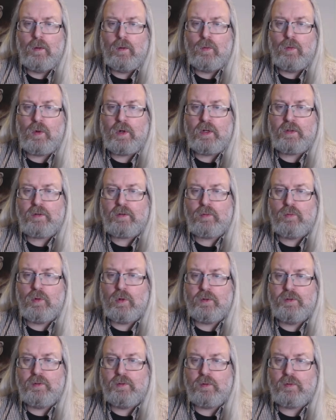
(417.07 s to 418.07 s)
Wise
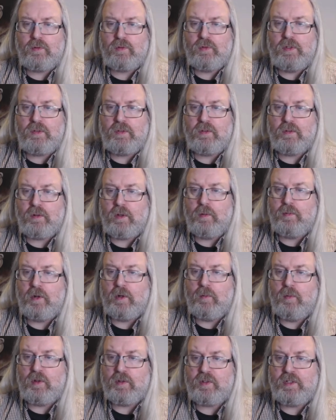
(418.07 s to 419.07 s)
World News recently
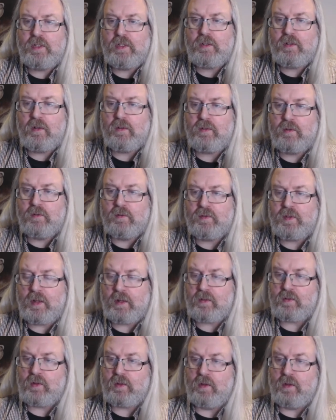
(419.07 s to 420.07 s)
published details of text